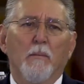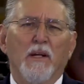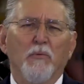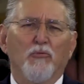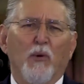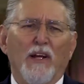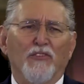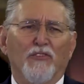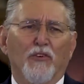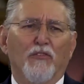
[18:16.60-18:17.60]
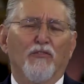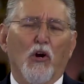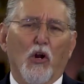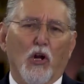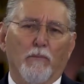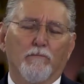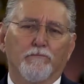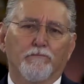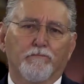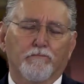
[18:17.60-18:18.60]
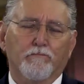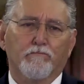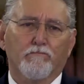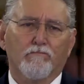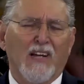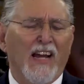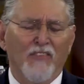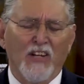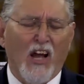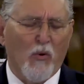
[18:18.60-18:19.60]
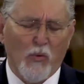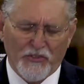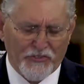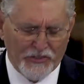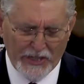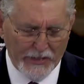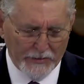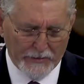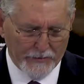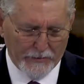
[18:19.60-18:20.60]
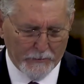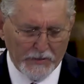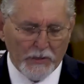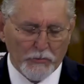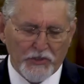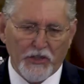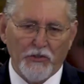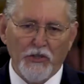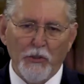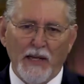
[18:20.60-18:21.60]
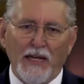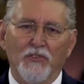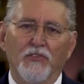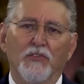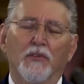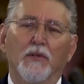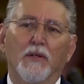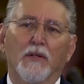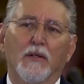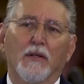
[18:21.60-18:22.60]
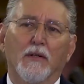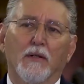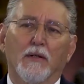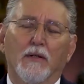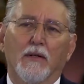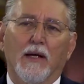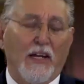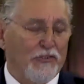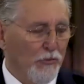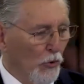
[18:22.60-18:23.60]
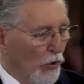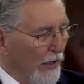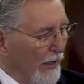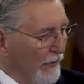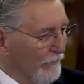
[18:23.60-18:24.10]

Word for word: But he was raised on a farm. I forgot which state, but it was here in the U.S. as a boy.